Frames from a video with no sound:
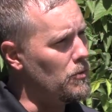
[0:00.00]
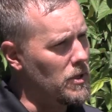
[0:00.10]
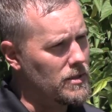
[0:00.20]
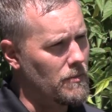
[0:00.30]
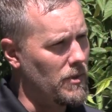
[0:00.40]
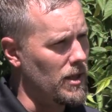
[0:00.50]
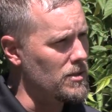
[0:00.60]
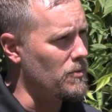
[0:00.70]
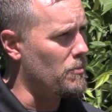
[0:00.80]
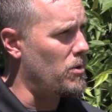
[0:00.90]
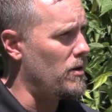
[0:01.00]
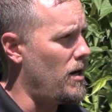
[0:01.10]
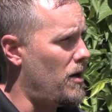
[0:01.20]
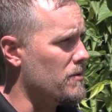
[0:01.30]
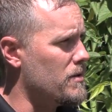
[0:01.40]
doing some things with bird
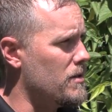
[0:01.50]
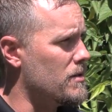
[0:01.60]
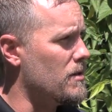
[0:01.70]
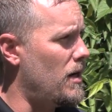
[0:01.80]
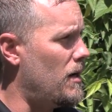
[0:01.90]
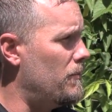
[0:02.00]
houses,